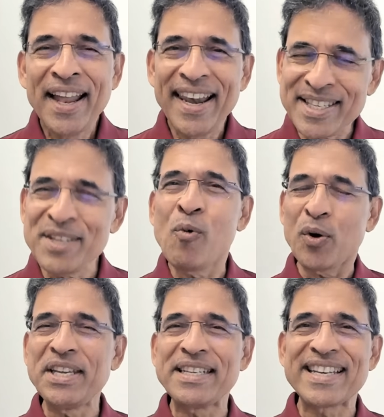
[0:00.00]
Let's see
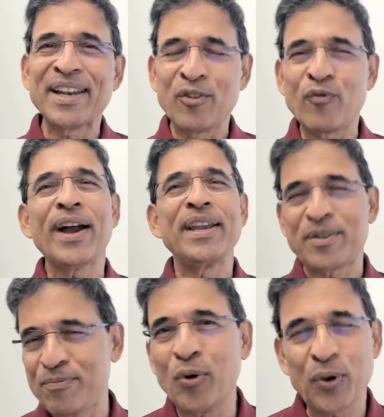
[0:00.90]
what he's done in
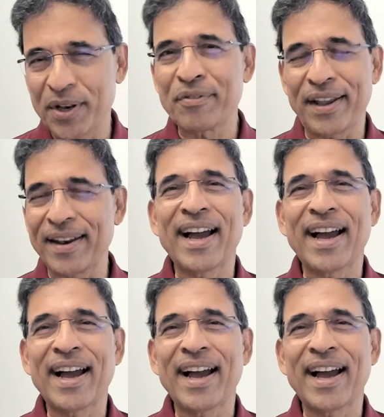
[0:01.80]
white ball cricket.